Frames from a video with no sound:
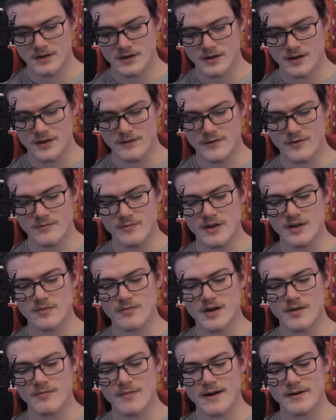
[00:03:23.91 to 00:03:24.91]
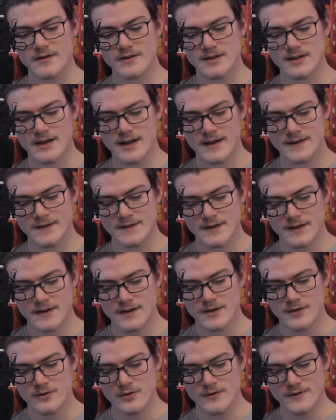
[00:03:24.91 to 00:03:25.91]
If you've been among mountain lads,
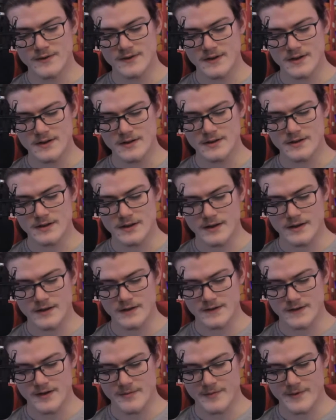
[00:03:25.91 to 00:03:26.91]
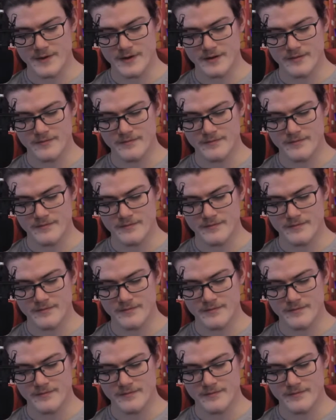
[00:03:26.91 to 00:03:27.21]
you have seen and learned something.